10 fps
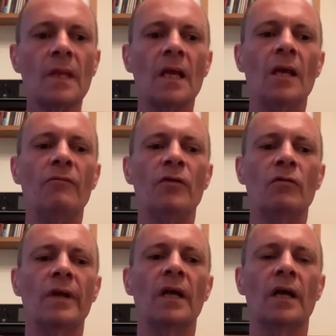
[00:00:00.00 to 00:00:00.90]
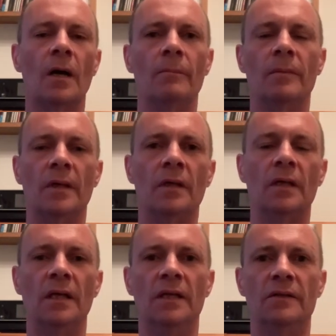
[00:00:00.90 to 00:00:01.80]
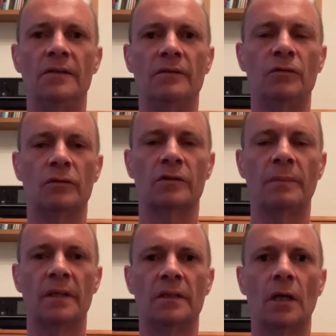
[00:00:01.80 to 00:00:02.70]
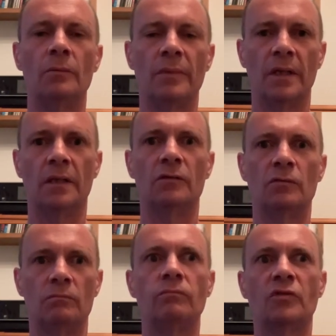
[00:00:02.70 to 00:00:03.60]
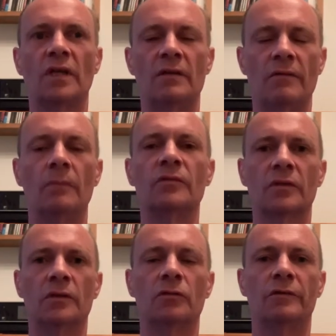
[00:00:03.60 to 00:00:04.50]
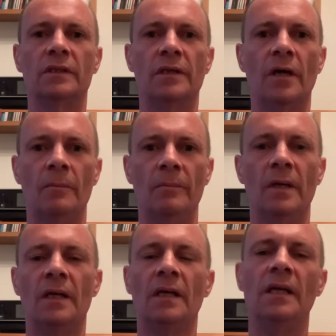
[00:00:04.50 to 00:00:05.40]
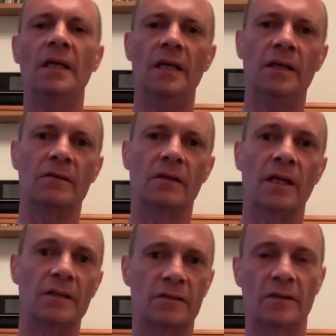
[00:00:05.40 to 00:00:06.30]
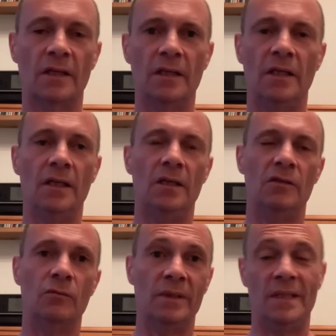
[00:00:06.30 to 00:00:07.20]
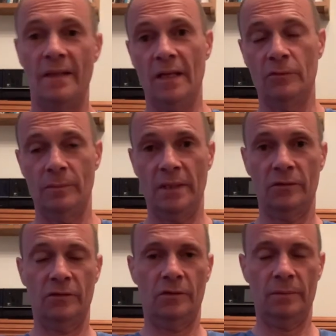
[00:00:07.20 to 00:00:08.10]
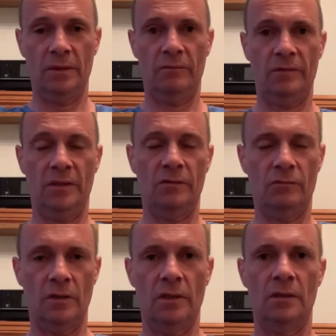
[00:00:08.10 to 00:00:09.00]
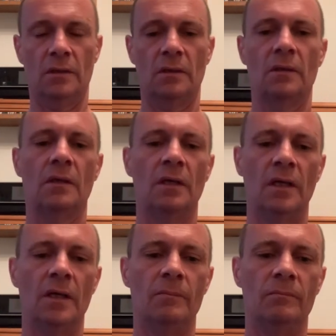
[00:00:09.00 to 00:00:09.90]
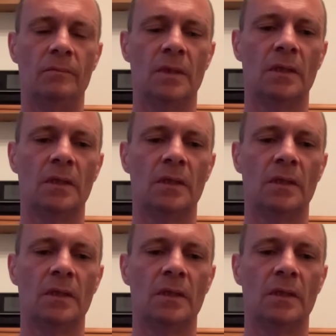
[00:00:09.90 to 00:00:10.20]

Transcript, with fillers: your income is, if you're hoping to save up, so your income is, let's say, £20,000, just to make the figures right, and